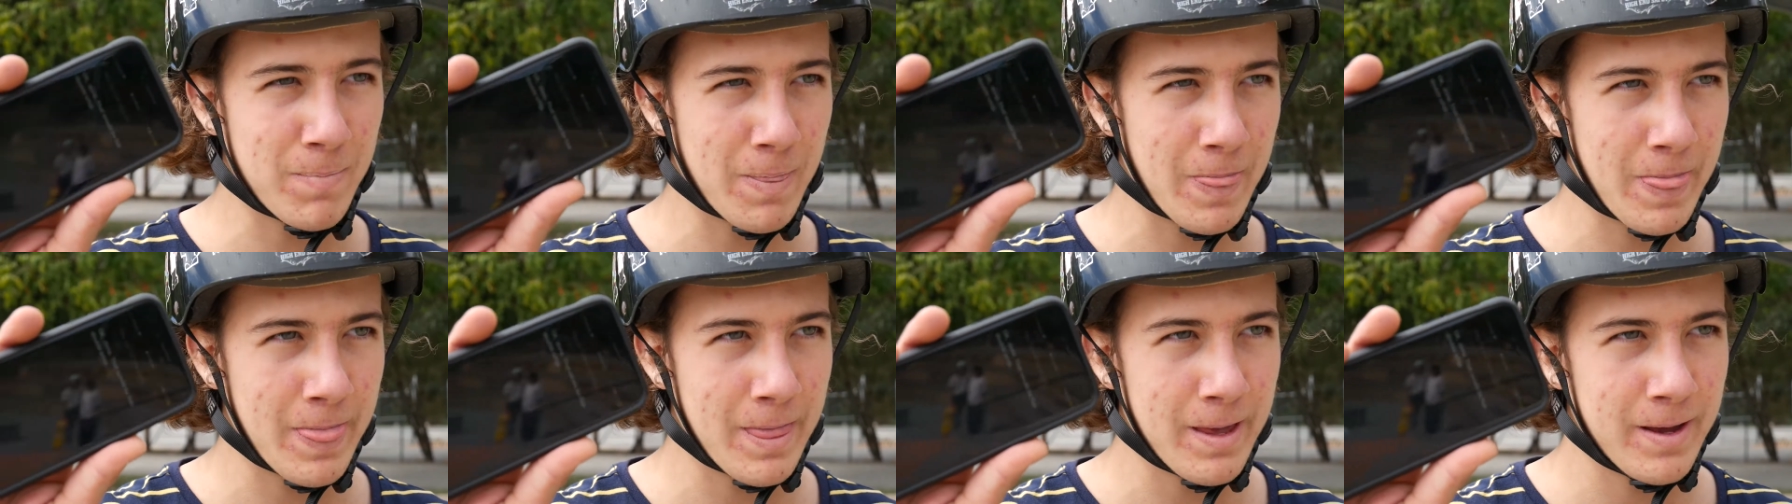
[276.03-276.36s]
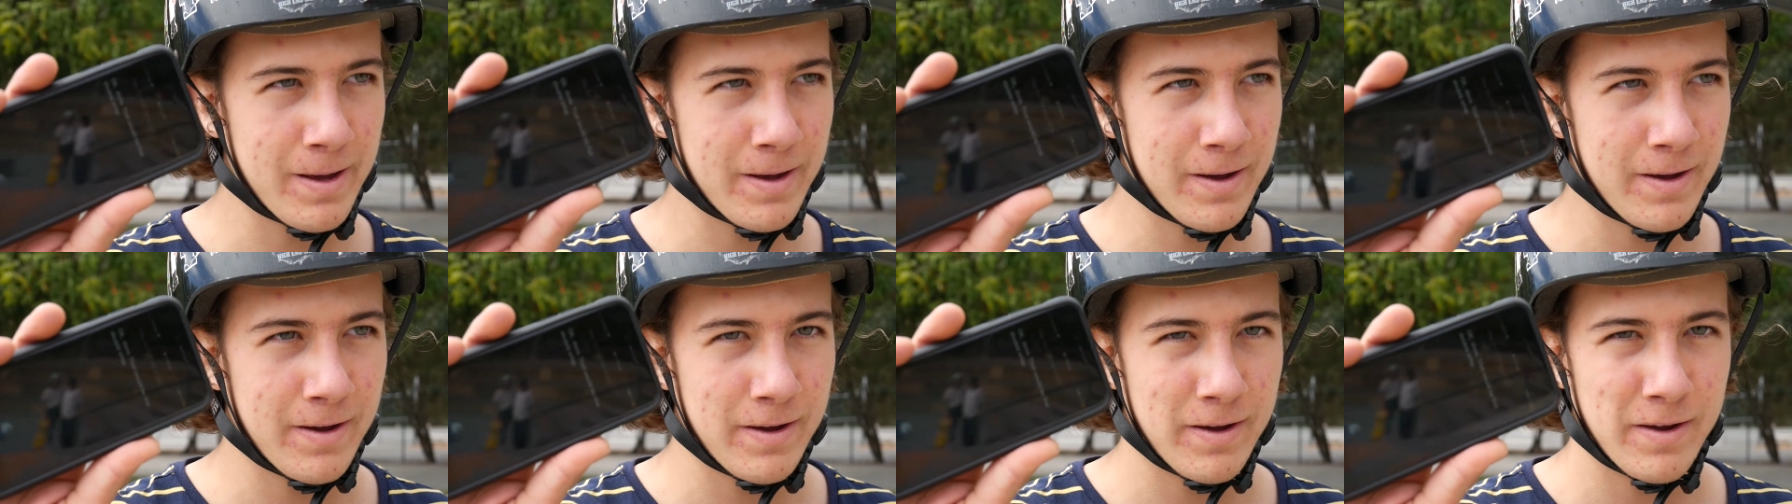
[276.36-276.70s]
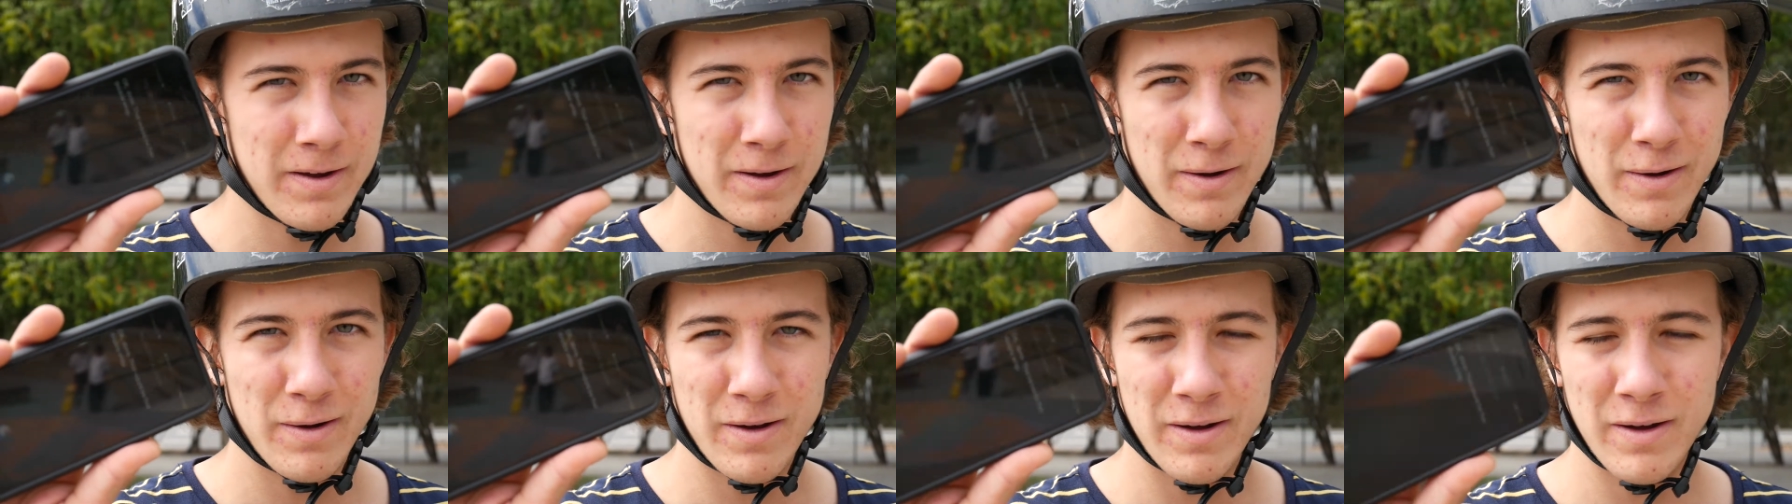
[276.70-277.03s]
would be flare
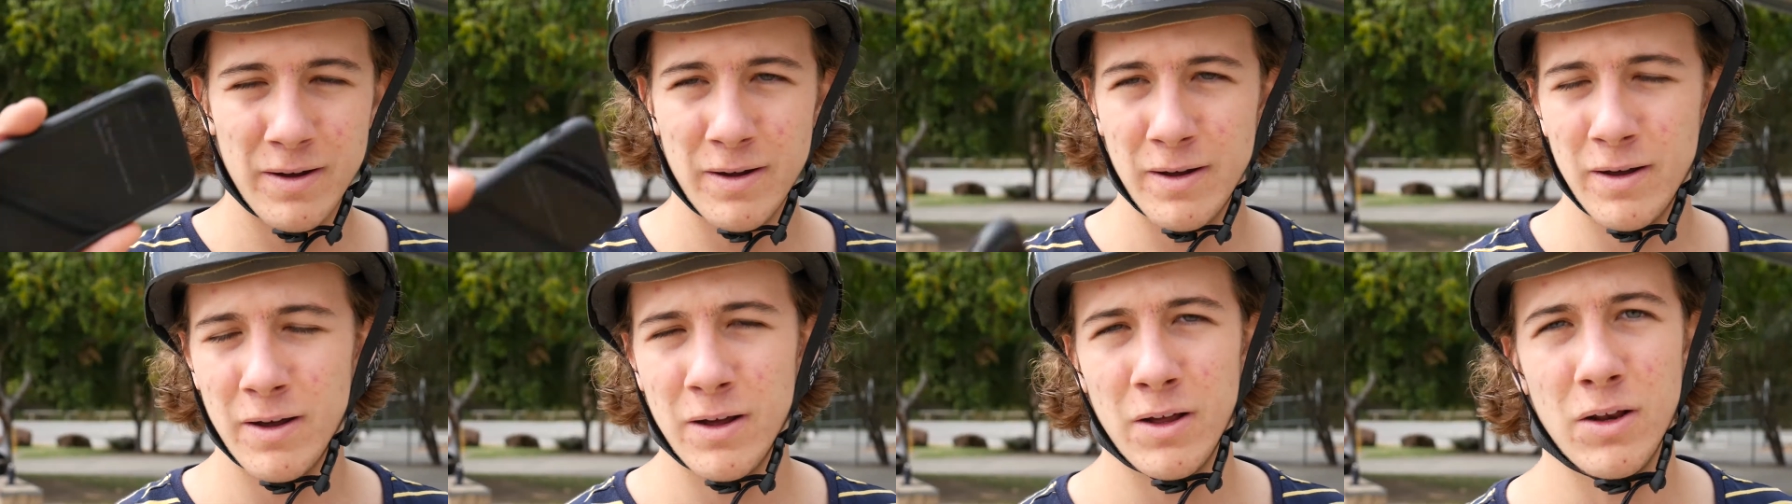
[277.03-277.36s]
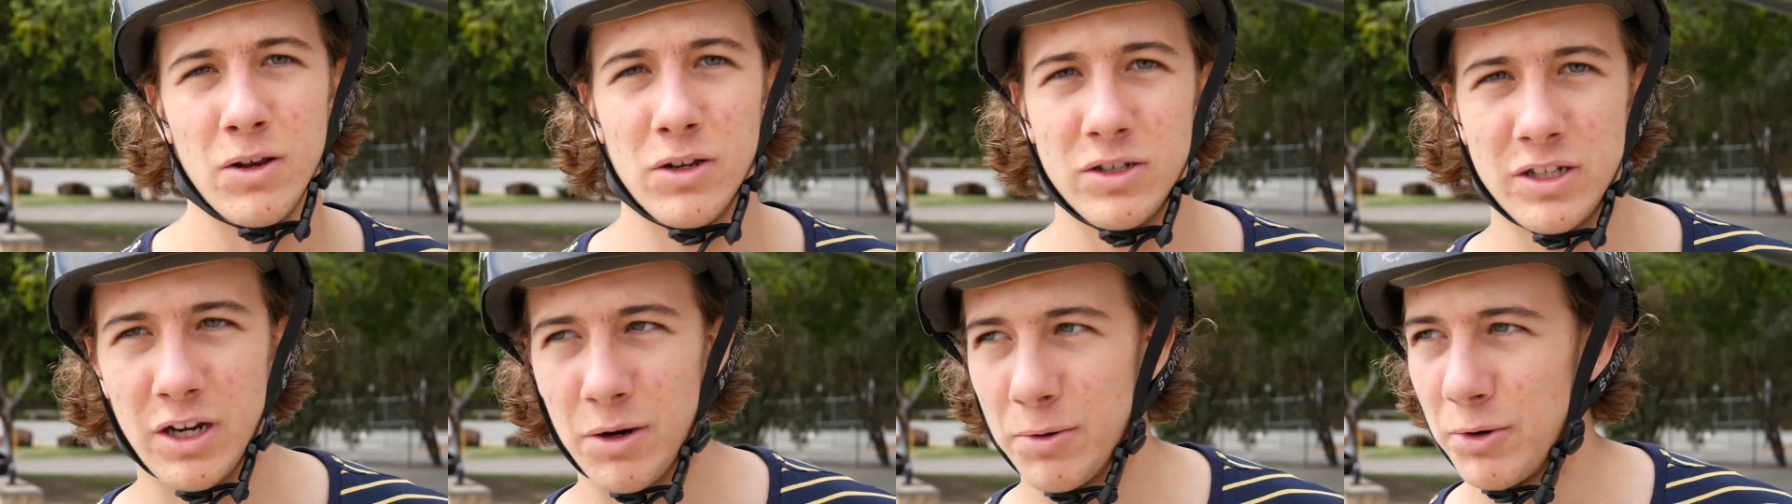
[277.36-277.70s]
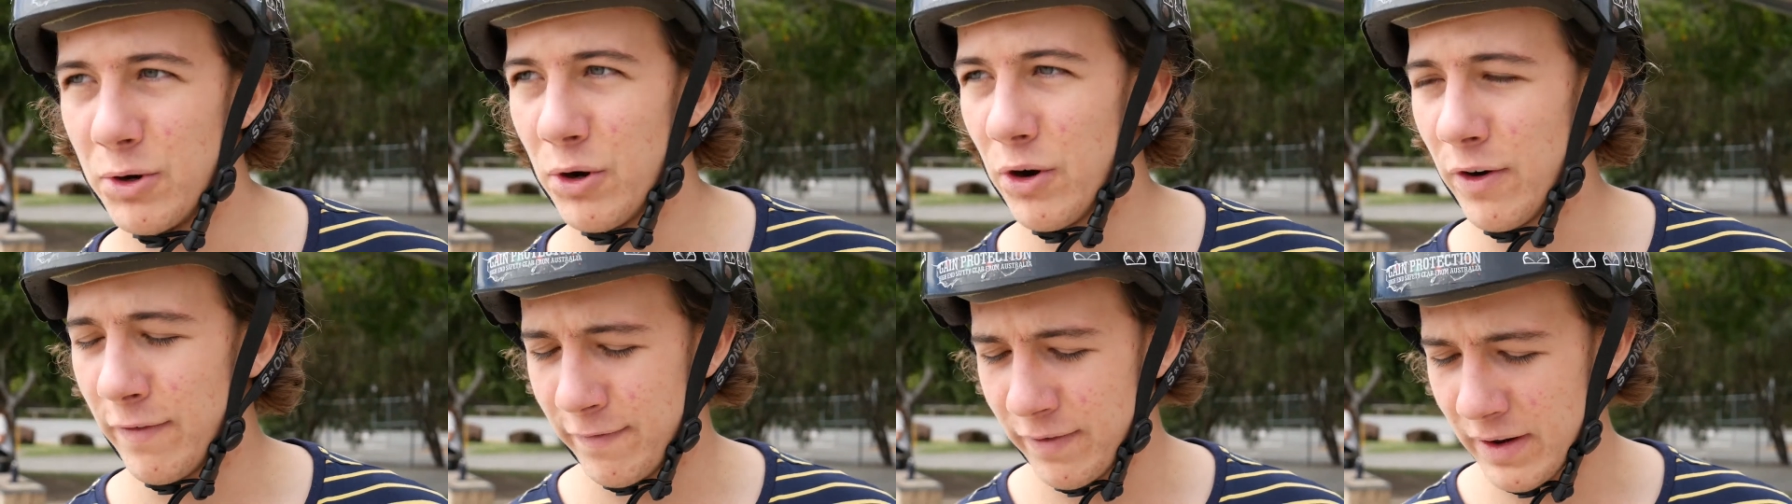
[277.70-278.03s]
double whip. So we're
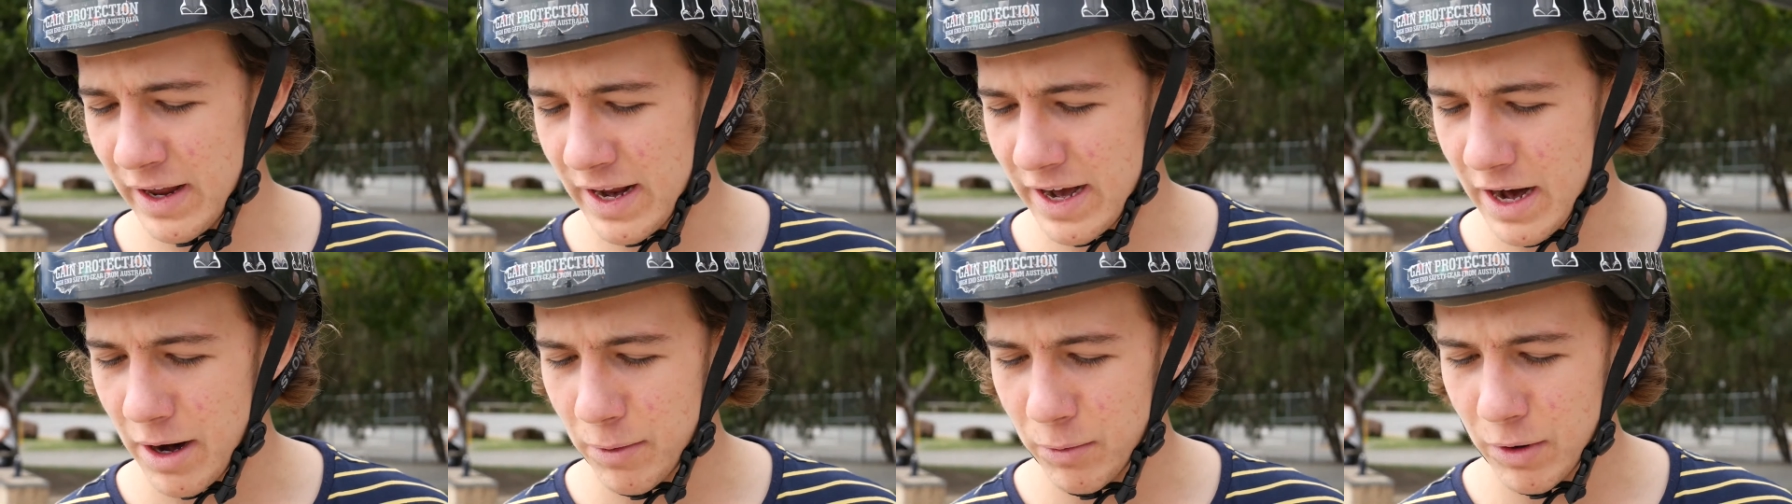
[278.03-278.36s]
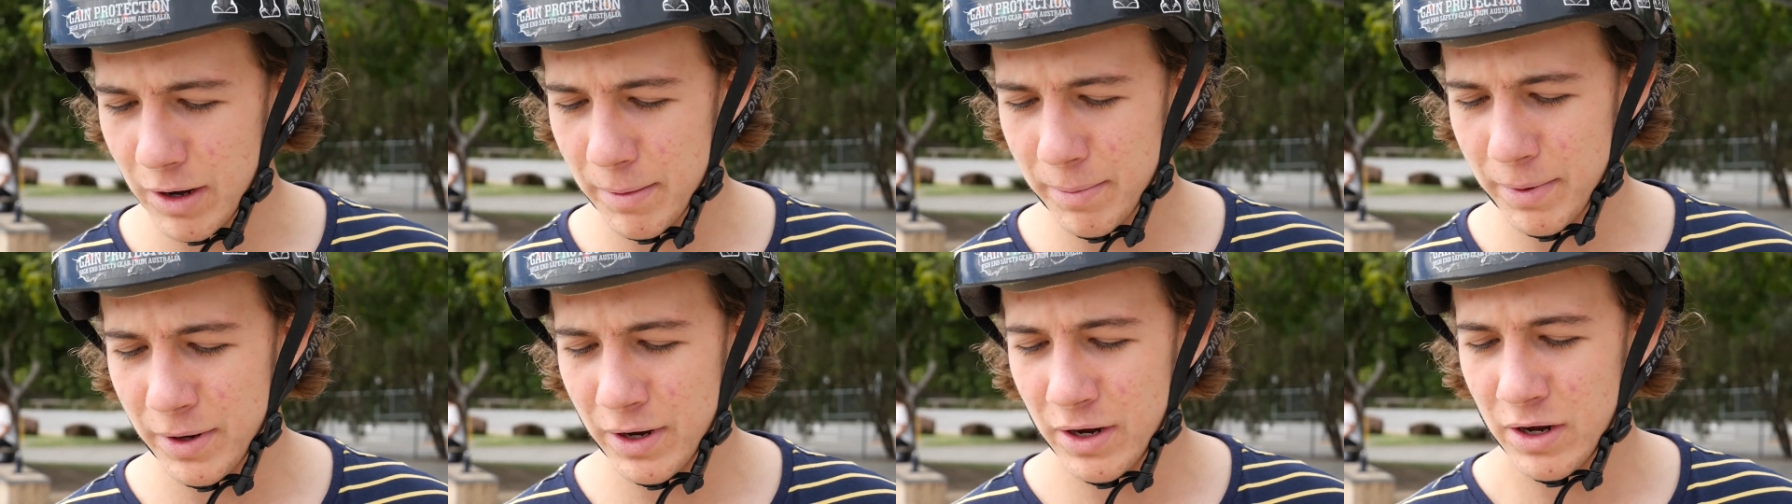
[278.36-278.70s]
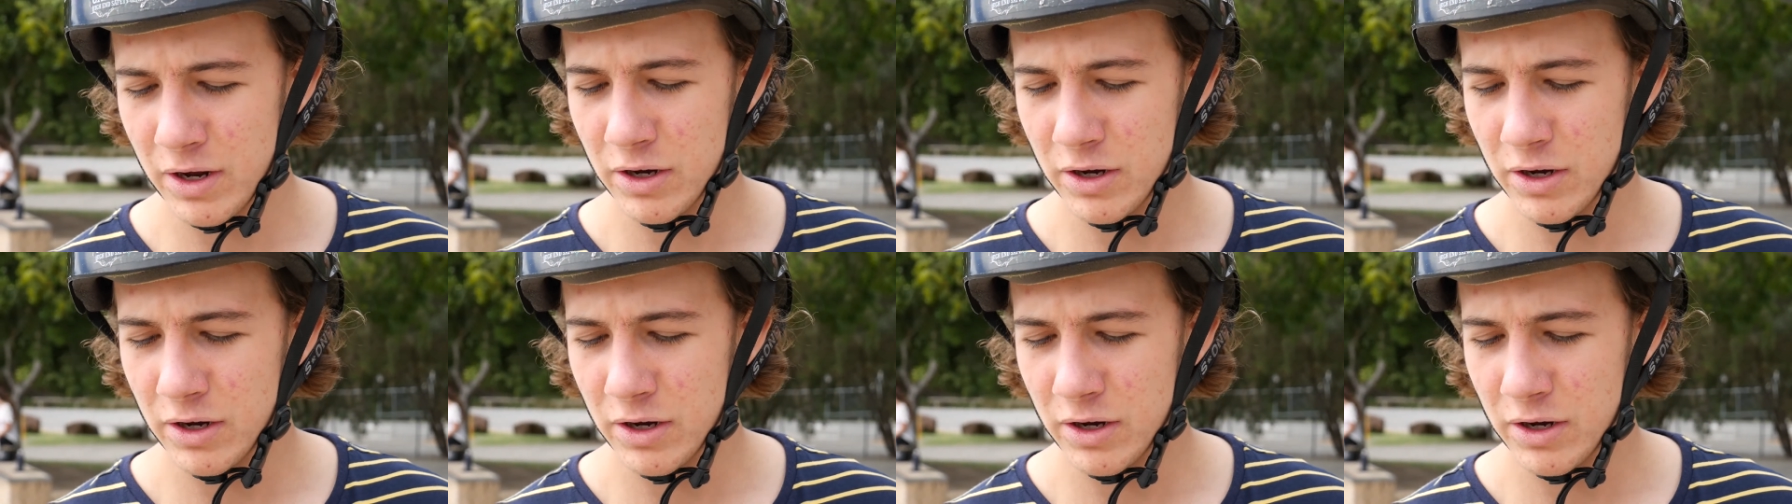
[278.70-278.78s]
doing a flare double whip.